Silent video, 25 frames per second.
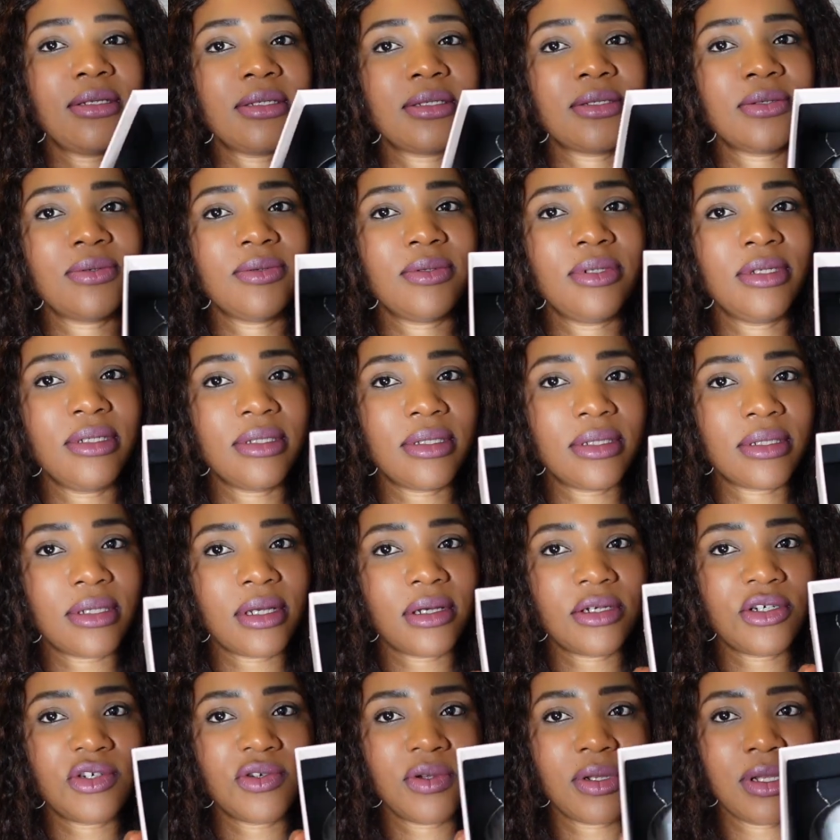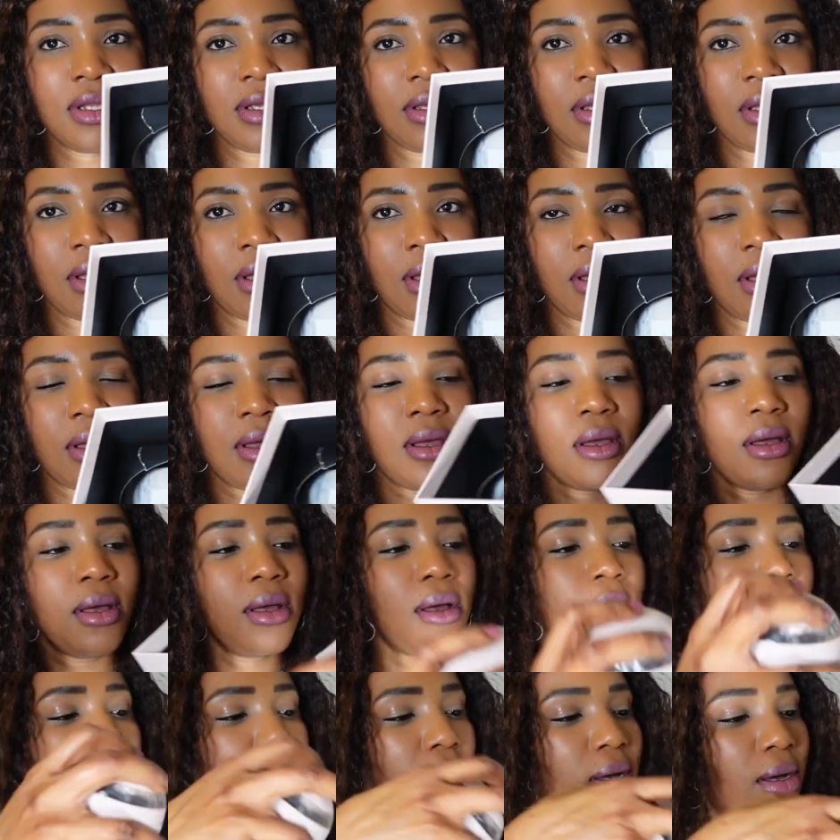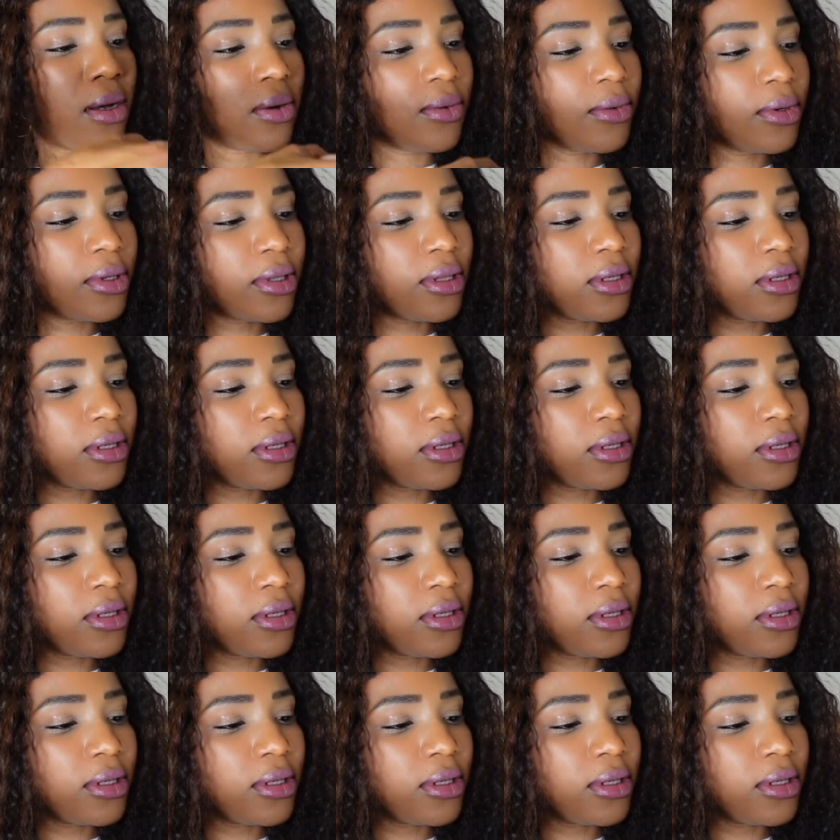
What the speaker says: So this is actually I